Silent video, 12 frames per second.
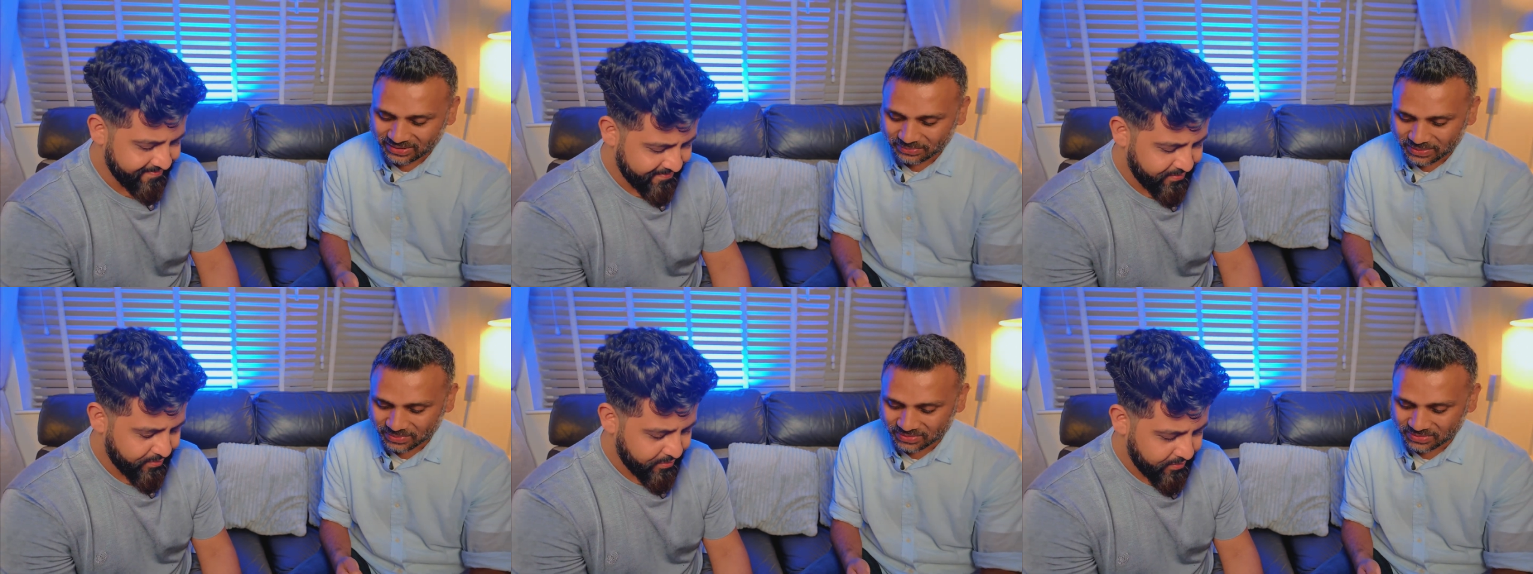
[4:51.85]
Speaker 1: on
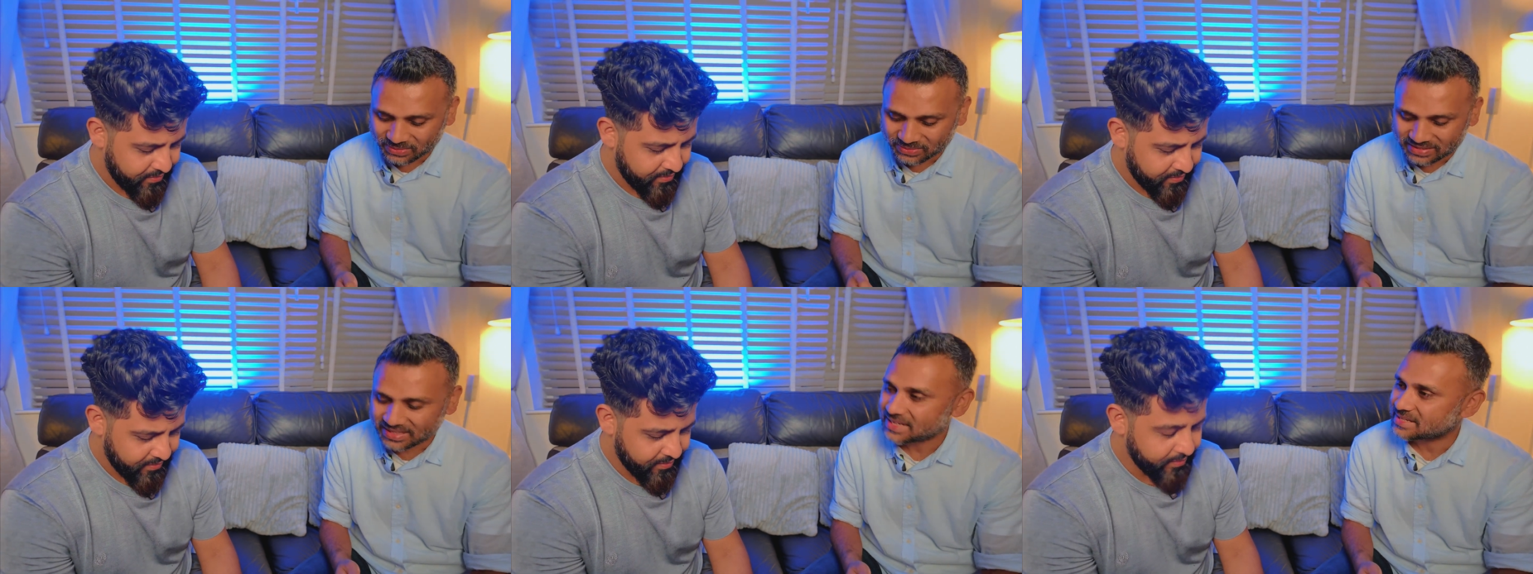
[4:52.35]
paper two.
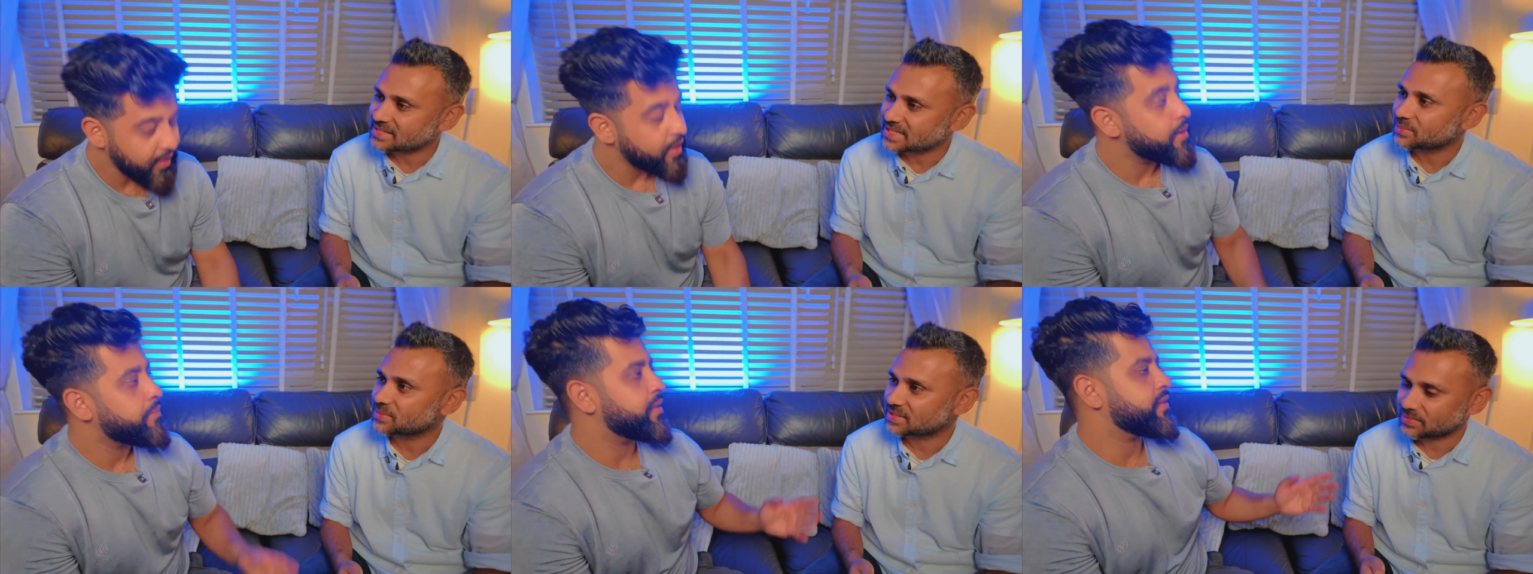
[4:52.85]
So in that yeah. sense,
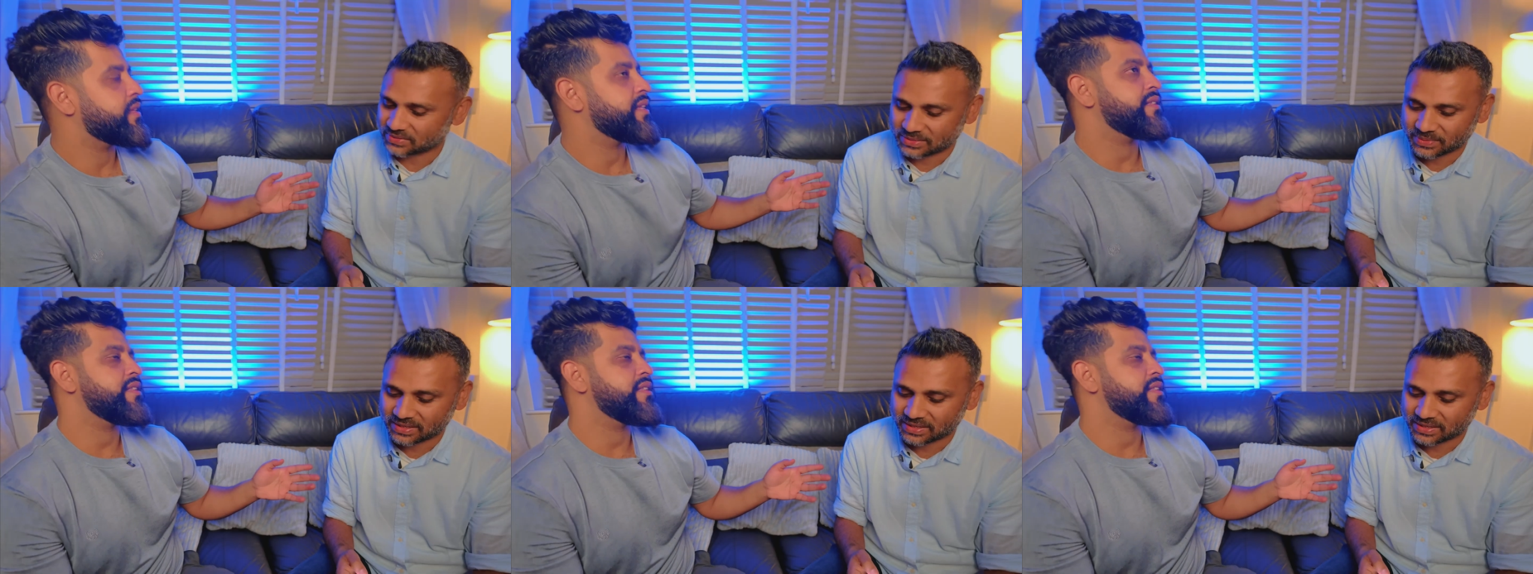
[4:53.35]
I would but say it was a